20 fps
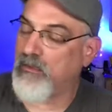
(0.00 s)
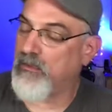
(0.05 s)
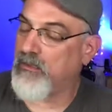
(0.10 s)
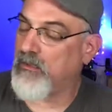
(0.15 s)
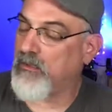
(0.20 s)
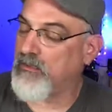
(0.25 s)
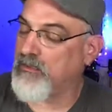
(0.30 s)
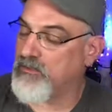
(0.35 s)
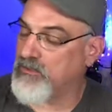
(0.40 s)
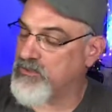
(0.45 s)

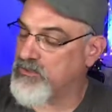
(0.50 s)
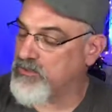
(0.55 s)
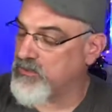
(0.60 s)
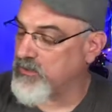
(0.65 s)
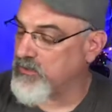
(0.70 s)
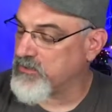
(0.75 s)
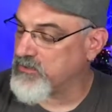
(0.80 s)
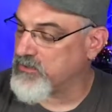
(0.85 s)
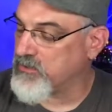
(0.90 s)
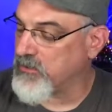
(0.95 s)
In the
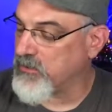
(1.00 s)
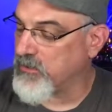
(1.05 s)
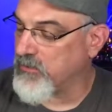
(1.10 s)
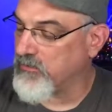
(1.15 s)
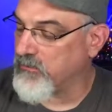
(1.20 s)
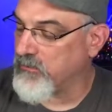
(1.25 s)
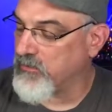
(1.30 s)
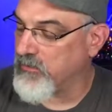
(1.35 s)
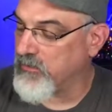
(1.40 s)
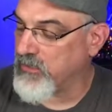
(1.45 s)
short
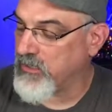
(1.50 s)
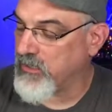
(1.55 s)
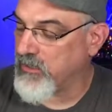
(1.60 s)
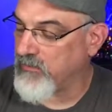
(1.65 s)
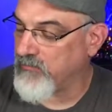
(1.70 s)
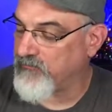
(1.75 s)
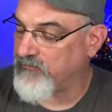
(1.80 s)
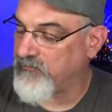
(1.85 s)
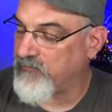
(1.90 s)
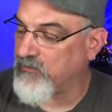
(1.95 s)
term, look
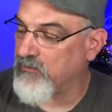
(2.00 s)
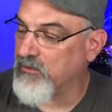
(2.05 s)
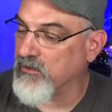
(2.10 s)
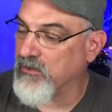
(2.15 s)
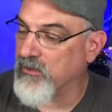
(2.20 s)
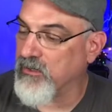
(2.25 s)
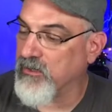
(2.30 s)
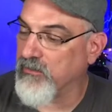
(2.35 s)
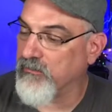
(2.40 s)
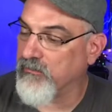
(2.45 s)
out
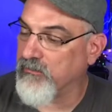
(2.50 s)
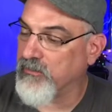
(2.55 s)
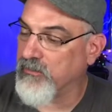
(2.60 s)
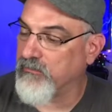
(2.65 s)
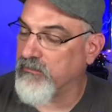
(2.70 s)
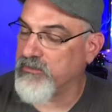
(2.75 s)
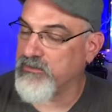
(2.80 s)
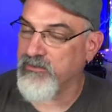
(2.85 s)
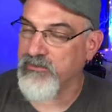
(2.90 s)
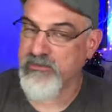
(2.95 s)
for, I'm going
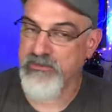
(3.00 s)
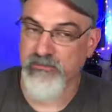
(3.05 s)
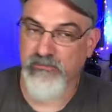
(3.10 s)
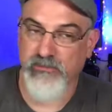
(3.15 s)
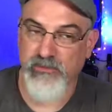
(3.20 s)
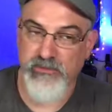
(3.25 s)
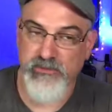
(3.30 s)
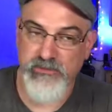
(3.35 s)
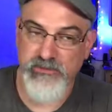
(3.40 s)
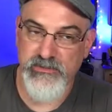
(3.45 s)
to be doing some
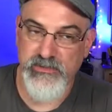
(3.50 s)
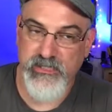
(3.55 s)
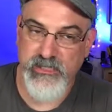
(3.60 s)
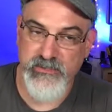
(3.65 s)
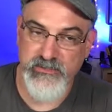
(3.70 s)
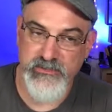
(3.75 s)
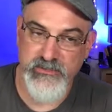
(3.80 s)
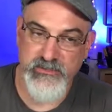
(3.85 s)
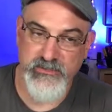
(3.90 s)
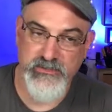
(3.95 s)
blues
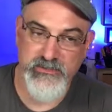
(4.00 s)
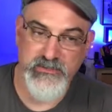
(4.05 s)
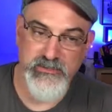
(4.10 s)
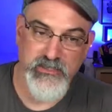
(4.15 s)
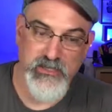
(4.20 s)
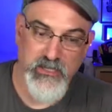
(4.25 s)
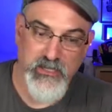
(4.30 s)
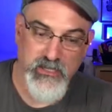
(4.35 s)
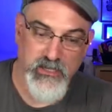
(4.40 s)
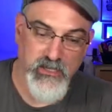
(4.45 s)
lessons,
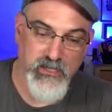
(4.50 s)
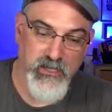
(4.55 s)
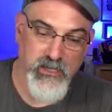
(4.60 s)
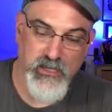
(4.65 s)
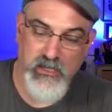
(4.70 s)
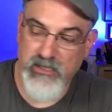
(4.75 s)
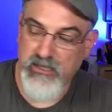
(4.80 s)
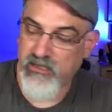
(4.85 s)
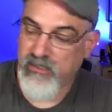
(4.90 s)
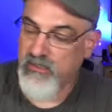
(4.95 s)

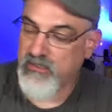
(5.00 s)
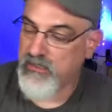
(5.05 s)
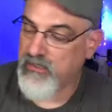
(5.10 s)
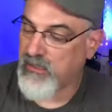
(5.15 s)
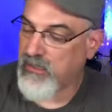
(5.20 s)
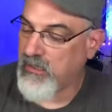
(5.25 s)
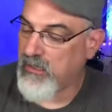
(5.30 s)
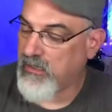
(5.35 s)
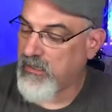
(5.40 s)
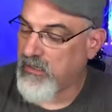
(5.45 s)
and
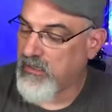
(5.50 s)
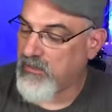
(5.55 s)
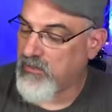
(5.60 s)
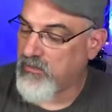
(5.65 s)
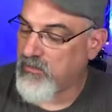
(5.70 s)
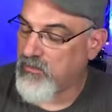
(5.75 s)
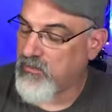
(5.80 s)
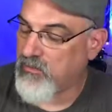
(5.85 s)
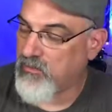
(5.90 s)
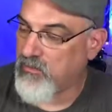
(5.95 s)

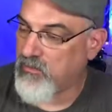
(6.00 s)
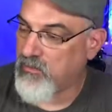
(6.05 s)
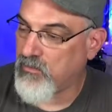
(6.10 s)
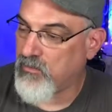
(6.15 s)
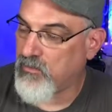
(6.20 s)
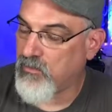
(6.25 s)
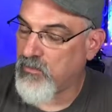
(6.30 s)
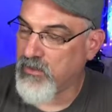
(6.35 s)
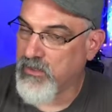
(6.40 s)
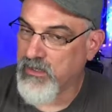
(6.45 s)

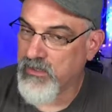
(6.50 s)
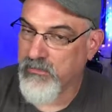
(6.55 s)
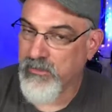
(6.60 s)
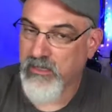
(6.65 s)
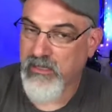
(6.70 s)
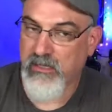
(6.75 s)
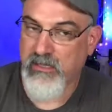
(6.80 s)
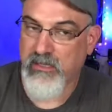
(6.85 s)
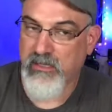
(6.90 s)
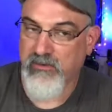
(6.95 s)
we're going to
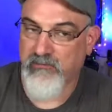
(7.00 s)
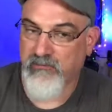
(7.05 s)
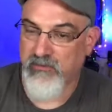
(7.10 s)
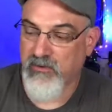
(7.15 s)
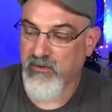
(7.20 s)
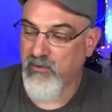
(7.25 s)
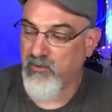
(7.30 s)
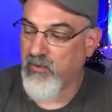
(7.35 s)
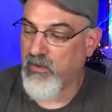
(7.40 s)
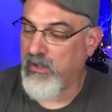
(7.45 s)
be giving
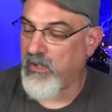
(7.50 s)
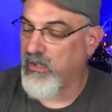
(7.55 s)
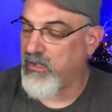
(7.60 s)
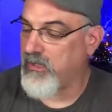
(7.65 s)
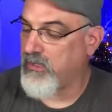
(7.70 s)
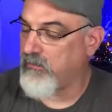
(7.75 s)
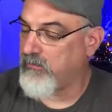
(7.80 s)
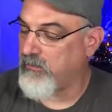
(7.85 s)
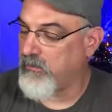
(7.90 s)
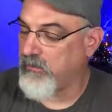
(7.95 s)

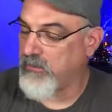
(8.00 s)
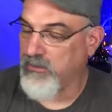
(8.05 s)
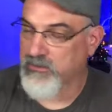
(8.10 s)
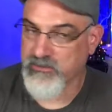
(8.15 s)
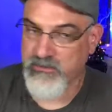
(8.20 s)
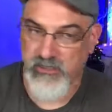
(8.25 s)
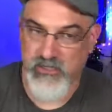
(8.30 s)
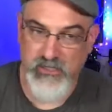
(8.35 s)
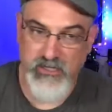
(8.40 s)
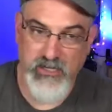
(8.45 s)
away
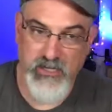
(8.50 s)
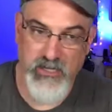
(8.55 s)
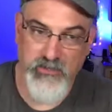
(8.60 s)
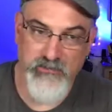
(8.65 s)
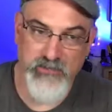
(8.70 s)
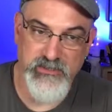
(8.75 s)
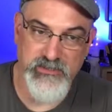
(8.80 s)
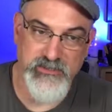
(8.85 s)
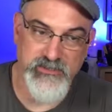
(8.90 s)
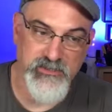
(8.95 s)
electronic
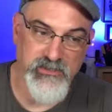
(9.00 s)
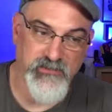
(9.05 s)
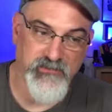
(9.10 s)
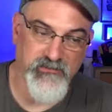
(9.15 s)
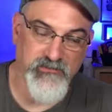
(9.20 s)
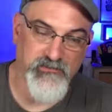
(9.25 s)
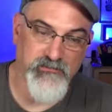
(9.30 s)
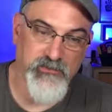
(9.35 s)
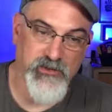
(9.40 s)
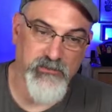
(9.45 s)
copies
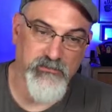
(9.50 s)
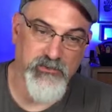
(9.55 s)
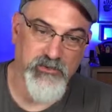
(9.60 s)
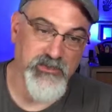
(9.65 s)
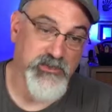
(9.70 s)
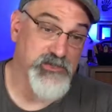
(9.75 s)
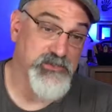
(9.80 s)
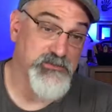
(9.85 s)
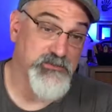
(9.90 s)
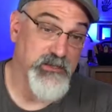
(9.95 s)
of my book,
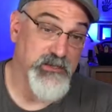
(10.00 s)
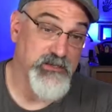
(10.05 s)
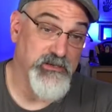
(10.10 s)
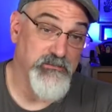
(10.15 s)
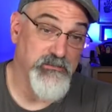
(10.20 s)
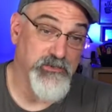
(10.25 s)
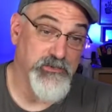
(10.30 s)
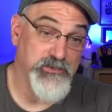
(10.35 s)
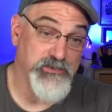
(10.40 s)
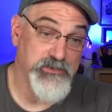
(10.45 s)

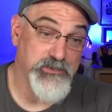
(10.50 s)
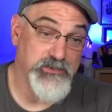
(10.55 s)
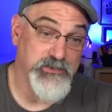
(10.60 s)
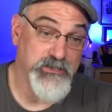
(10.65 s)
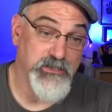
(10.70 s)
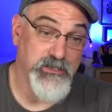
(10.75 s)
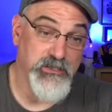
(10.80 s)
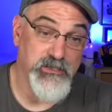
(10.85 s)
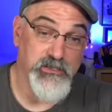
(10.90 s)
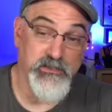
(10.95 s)
Expanded Blues
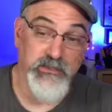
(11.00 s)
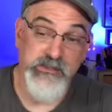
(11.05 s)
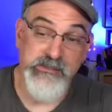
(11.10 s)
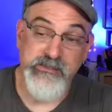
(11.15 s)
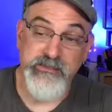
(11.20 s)
Guitar.